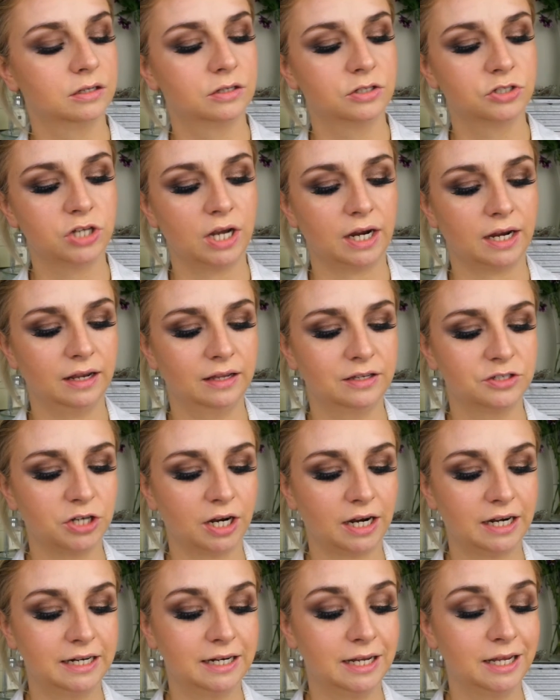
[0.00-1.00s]

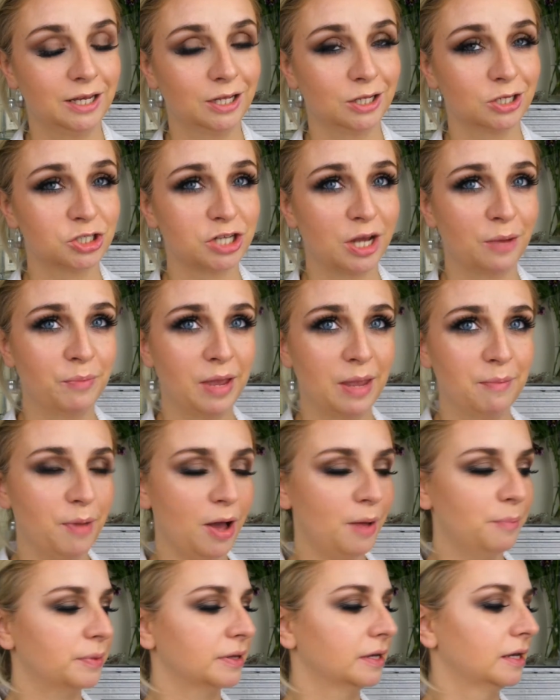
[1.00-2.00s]
Jaclyn Hill Champagne
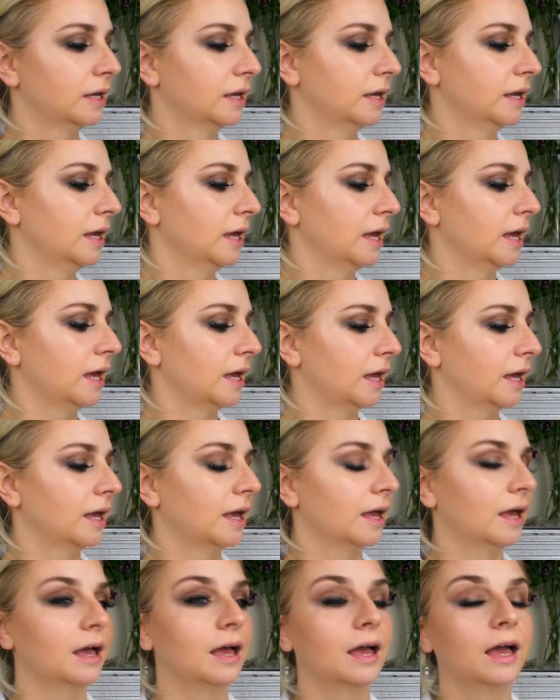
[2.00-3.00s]
Pop
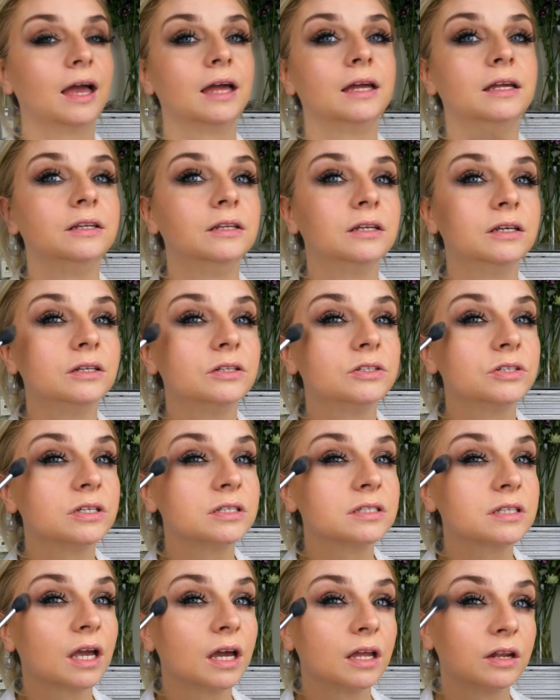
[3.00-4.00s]
and
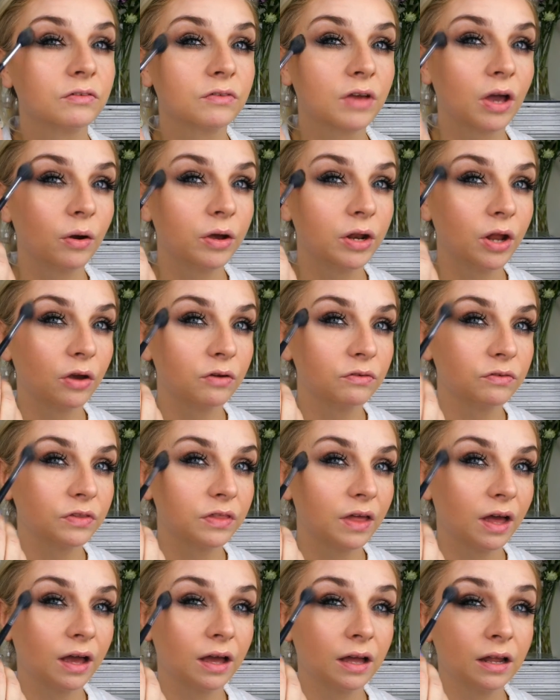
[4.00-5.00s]
just kind of going over
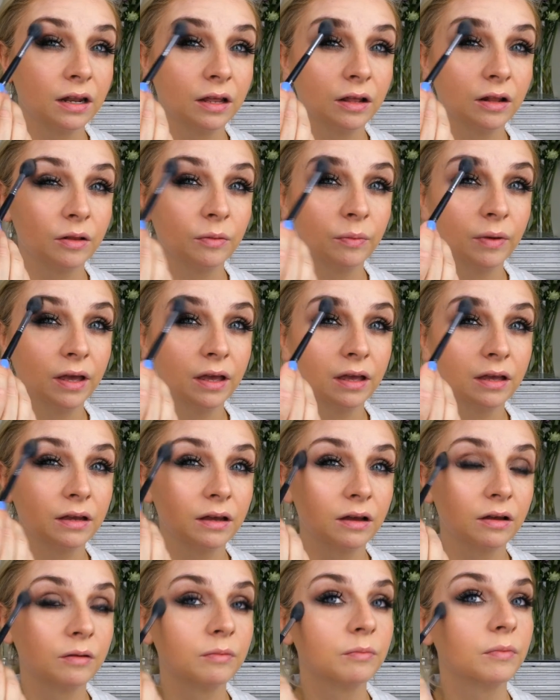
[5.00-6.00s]
that a little bit
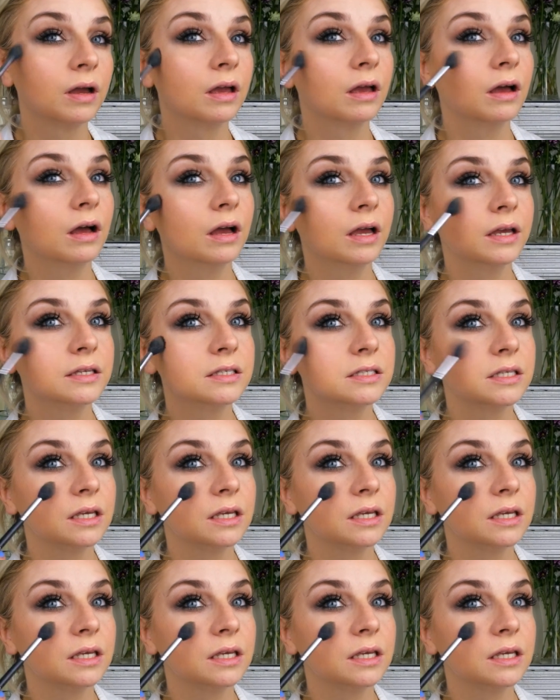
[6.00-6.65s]
on my eyes